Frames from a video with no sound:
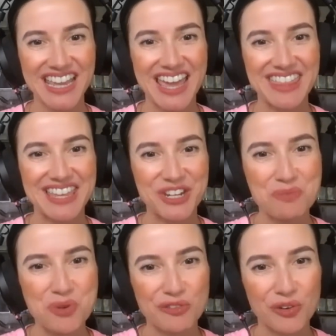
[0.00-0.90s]
and then you
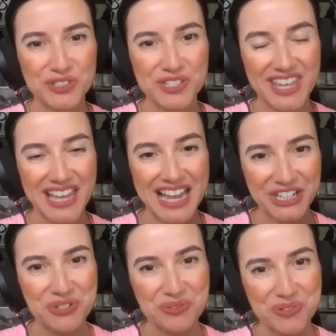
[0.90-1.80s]
move on to the
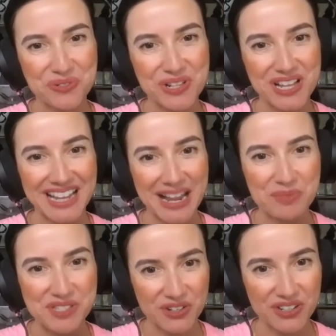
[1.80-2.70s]
actual
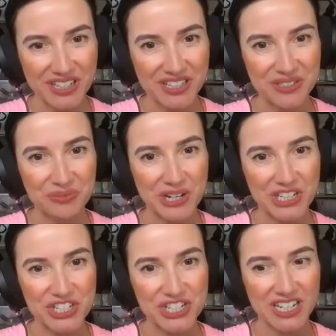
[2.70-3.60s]
GAPS diet,
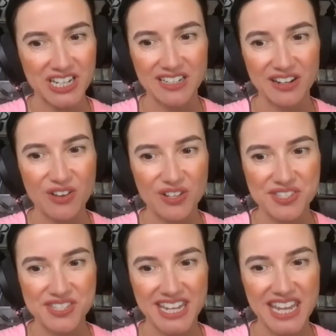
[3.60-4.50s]
which can
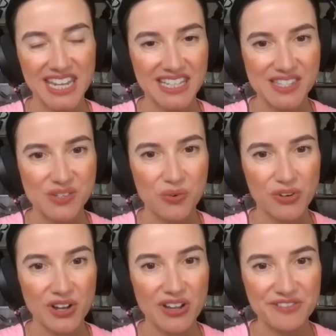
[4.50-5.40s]
last years or
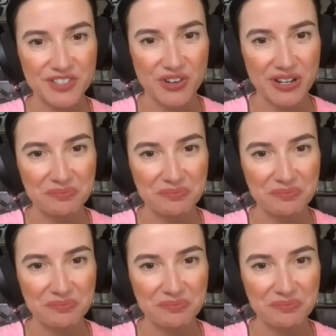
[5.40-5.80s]
a lifetime. There are